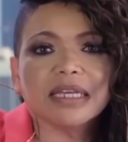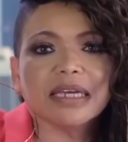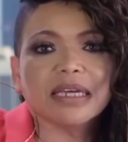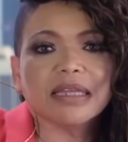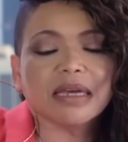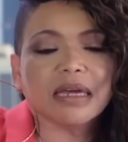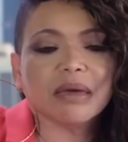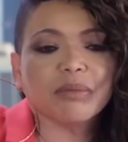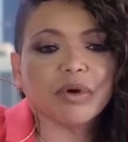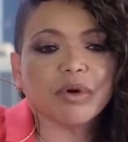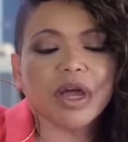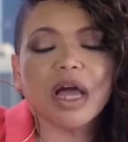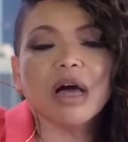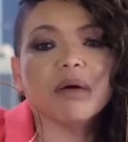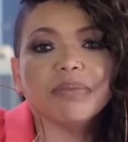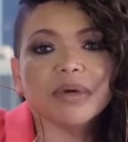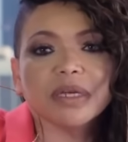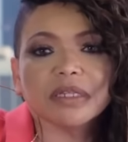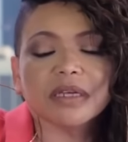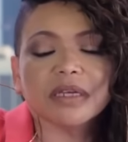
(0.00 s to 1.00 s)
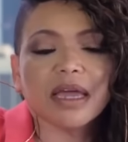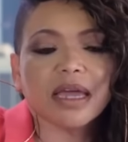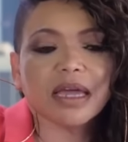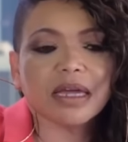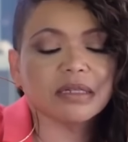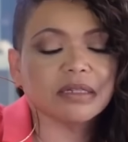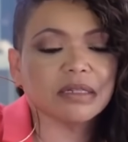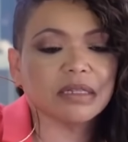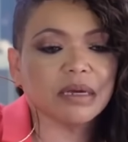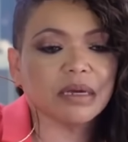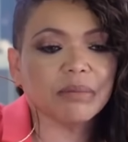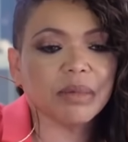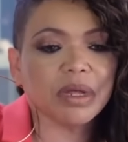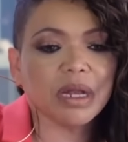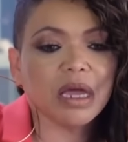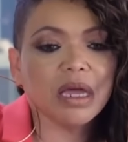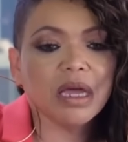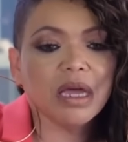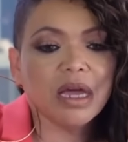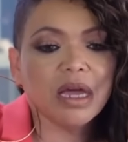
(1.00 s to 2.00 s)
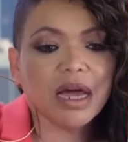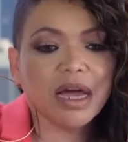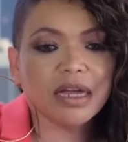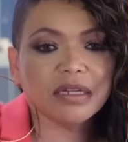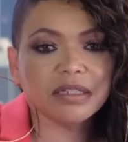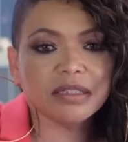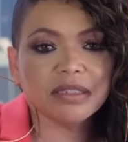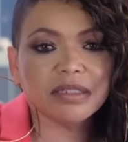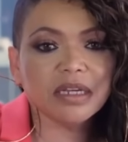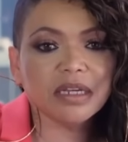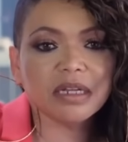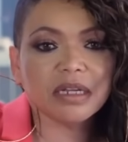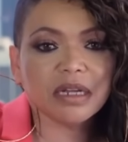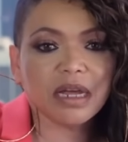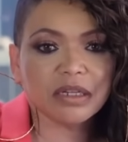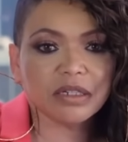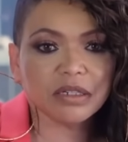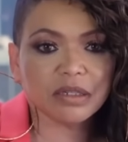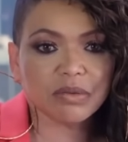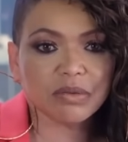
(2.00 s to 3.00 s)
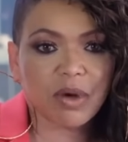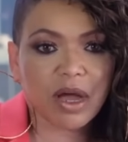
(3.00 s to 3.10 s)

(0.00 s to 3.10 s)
Campbell had to come out and deny that her husband was gay,